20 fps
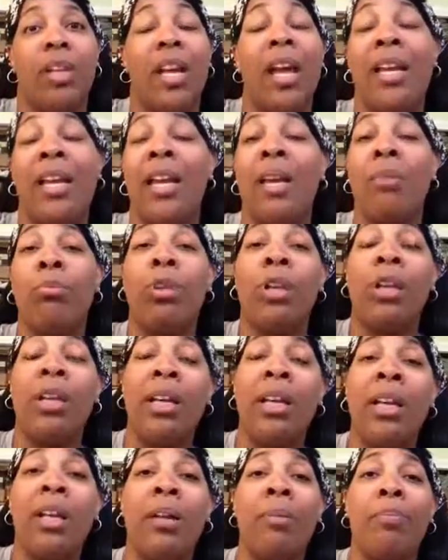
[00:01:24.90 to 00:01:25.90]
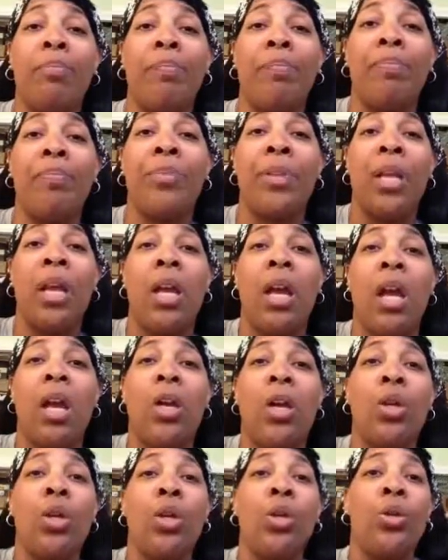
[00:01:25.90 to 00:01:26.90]
I am what I am.
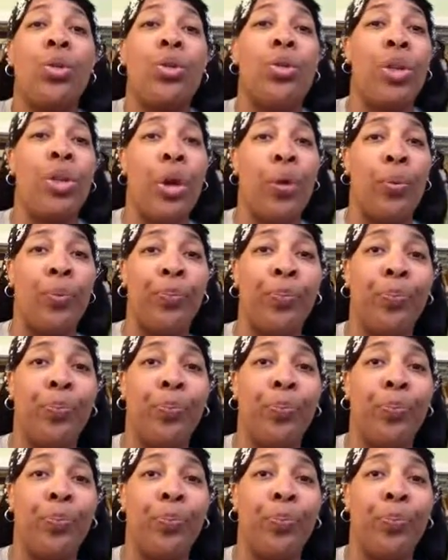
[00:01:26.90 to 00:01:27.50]
So,